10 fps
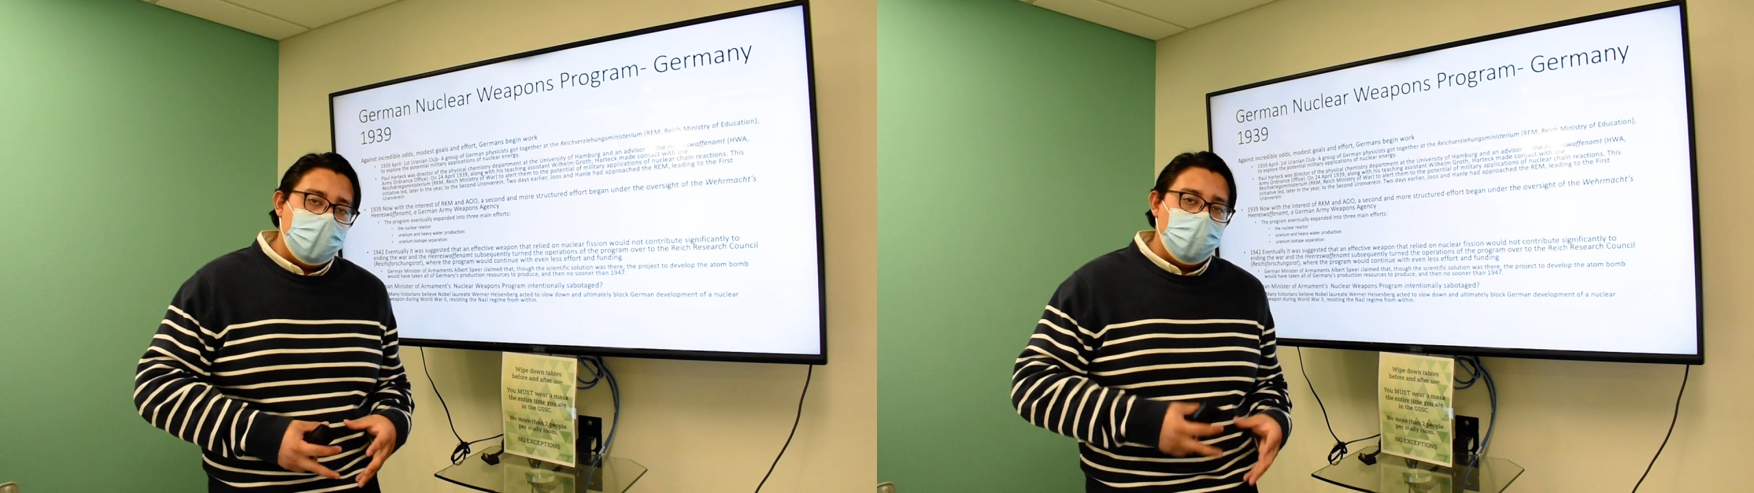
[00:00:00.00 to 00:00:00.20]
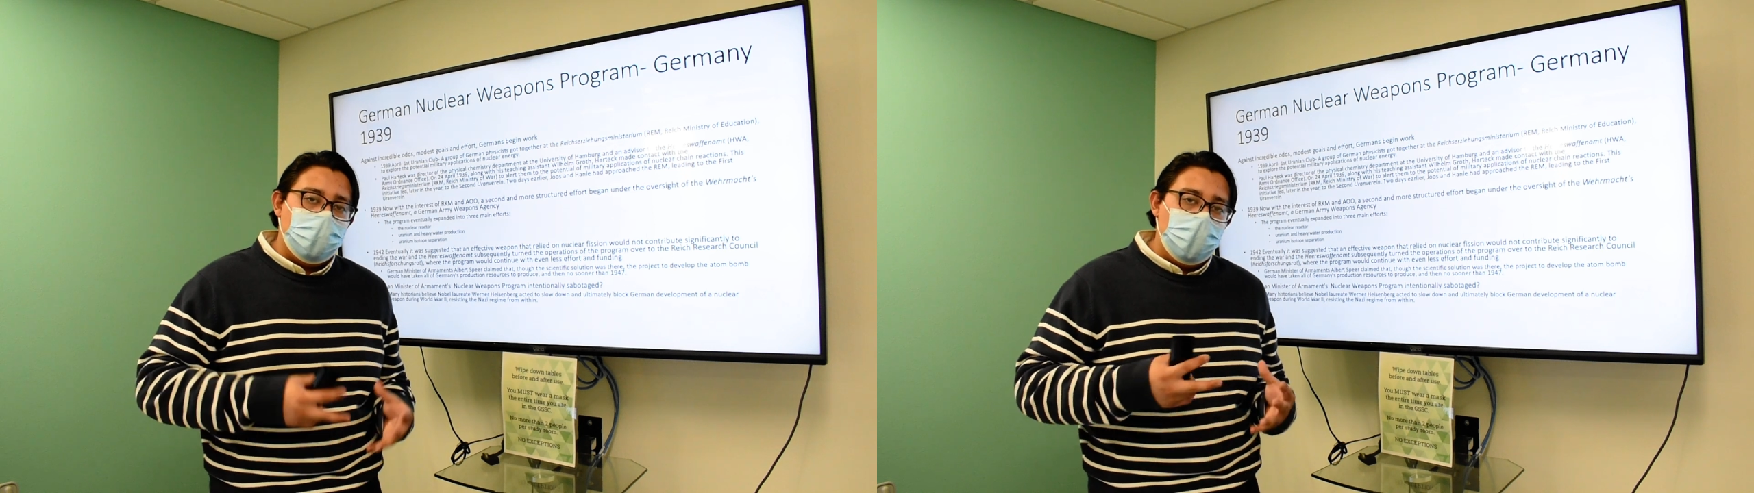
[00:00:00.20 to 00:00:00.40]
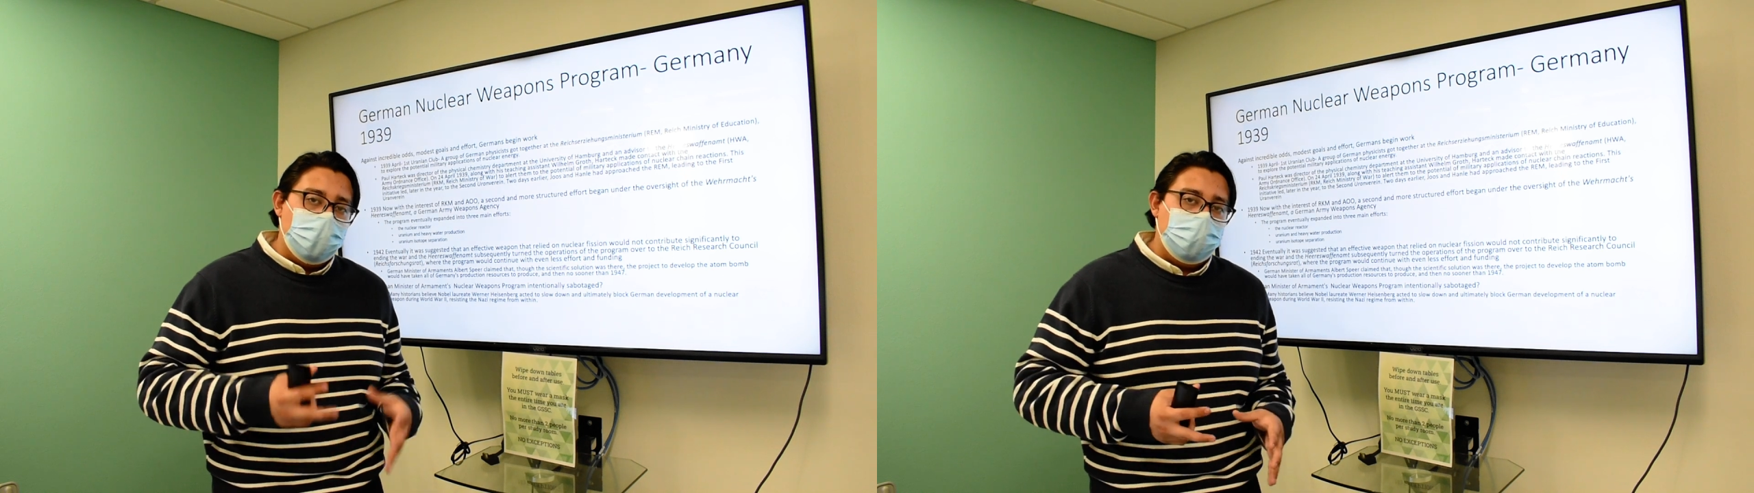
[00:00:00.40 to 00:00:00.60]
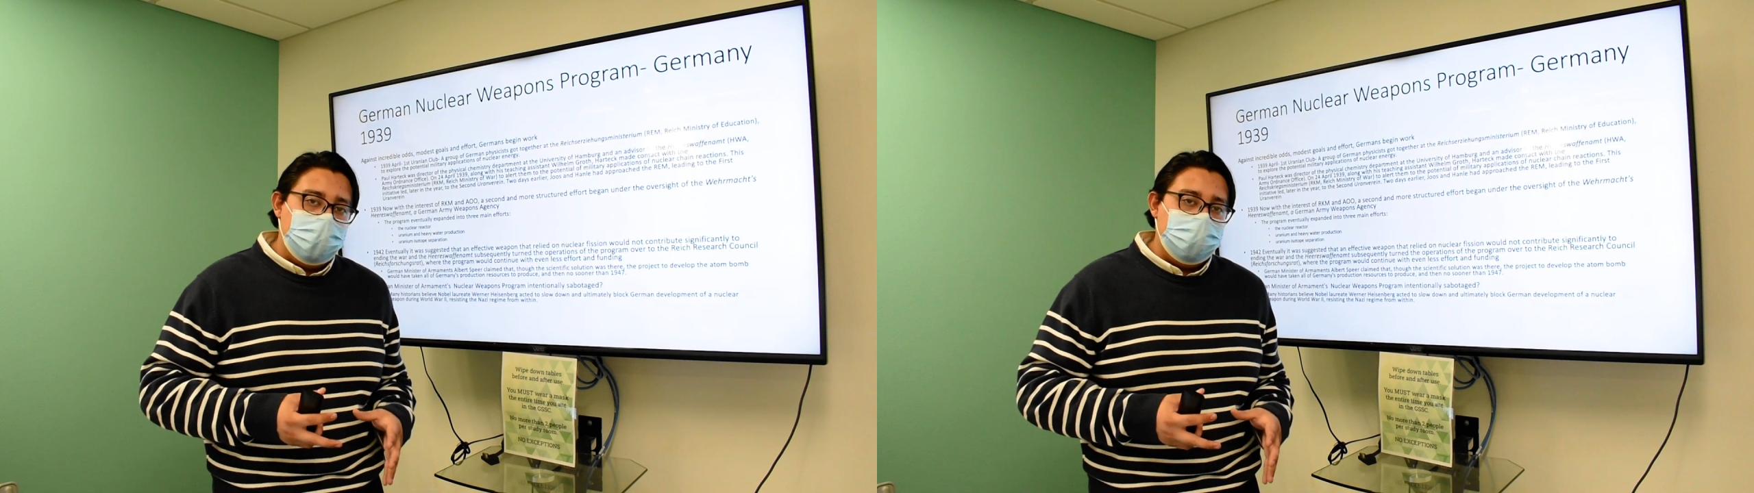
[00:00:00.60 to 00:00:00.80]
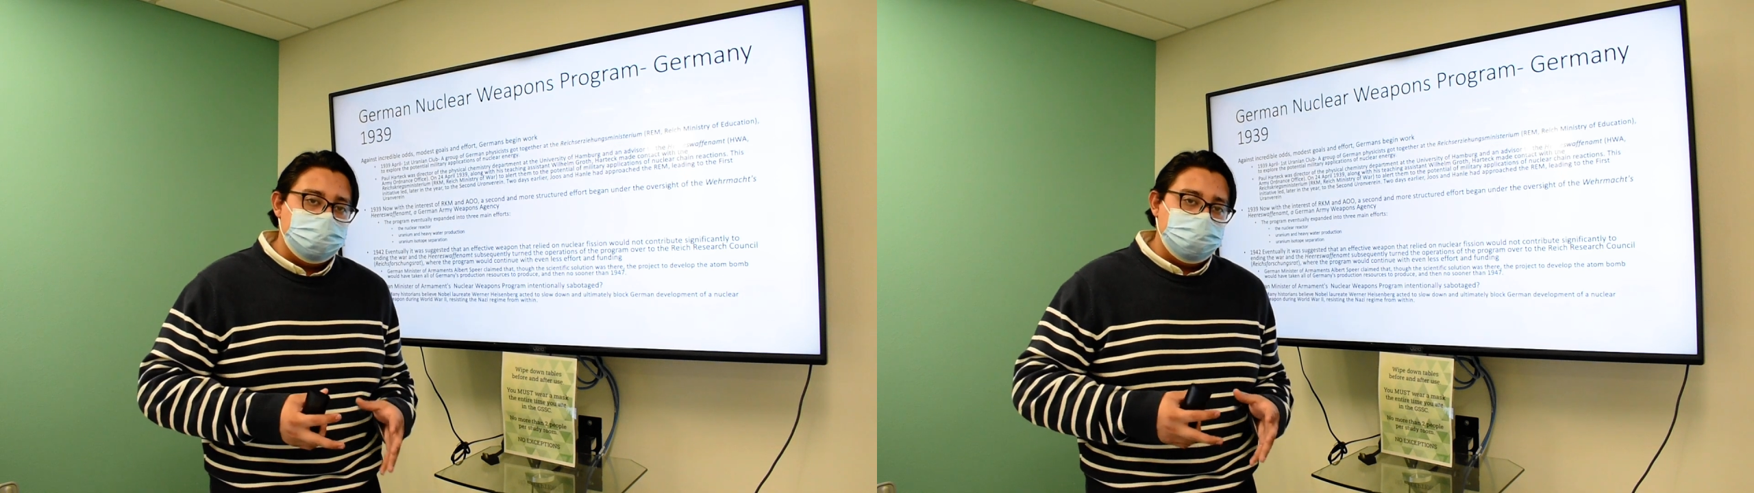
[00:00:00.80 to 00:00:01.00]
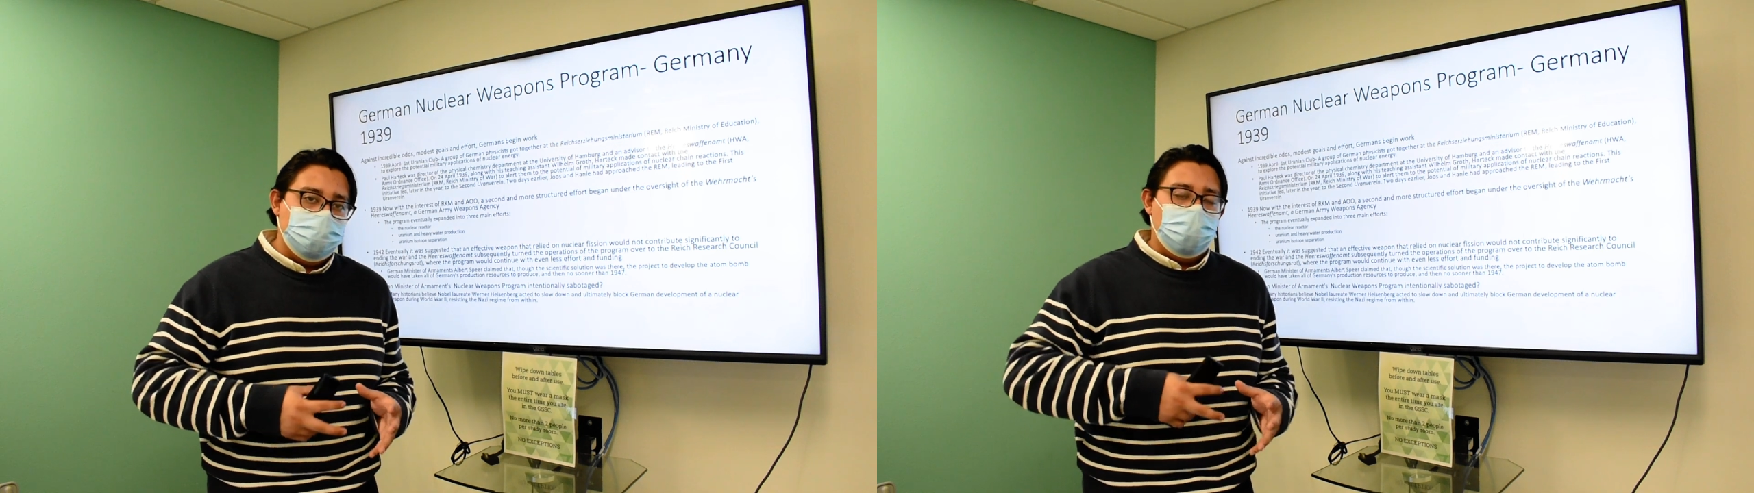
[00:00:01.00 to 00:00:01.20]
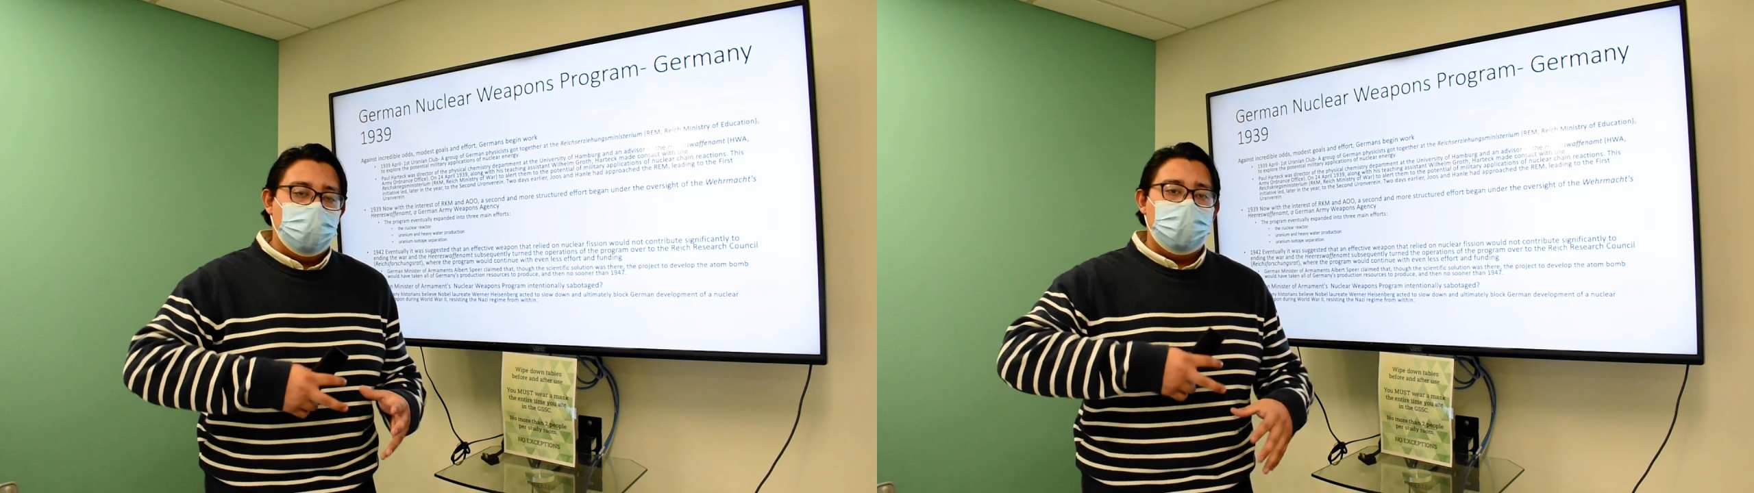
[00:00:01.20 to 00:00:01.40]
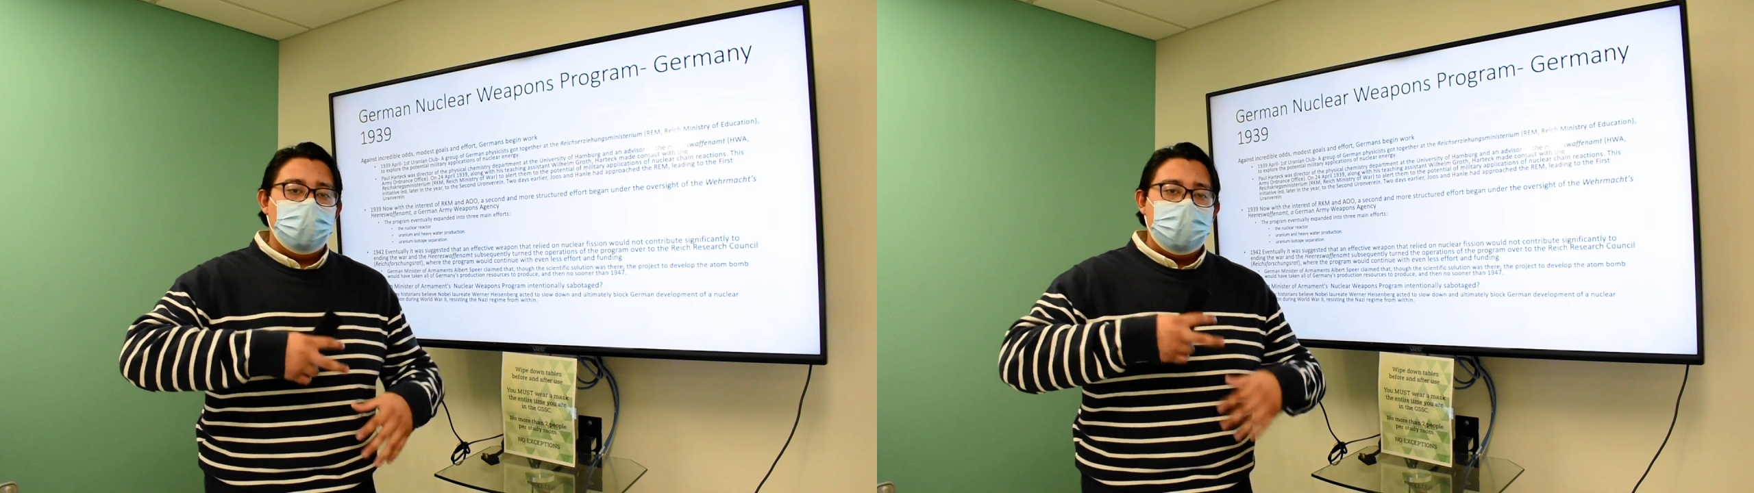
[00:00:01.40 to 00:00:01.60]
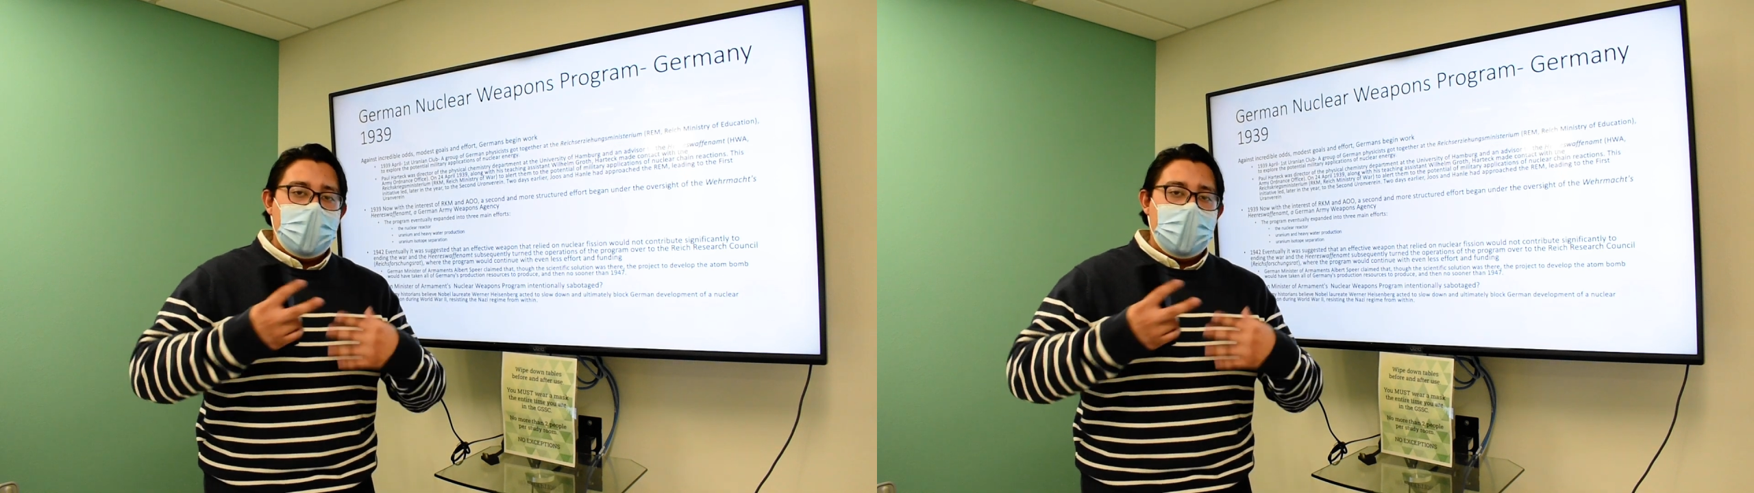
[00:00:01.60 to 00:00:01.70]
it won't be until